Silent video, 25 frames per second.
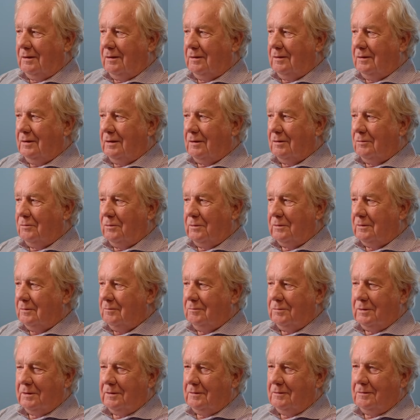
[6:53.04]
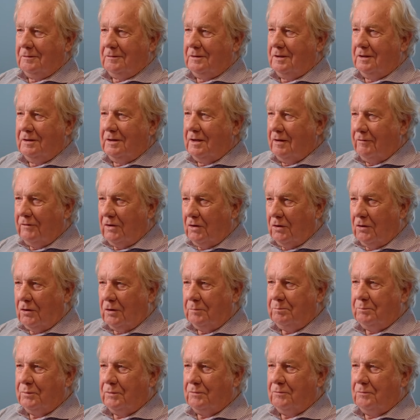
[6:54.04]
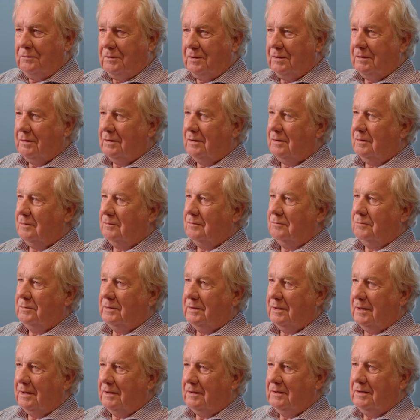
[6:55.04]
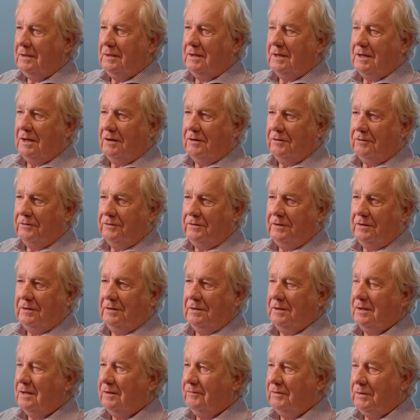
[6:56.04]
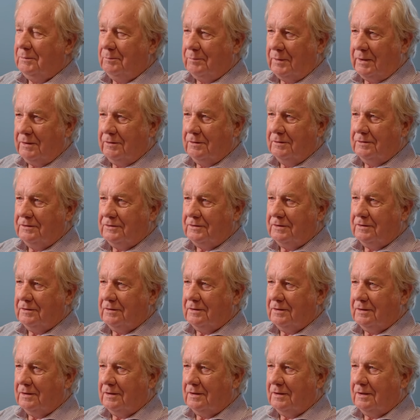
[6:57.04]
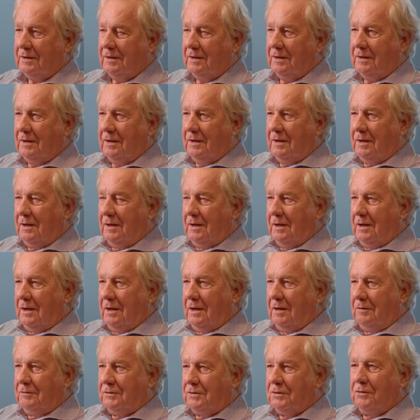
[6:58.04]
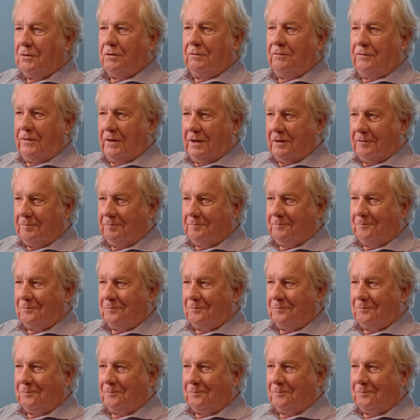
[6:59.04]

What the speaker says: you know, we didn't have a lot, but we had encouraging, loving parents, and it was a lot of fun.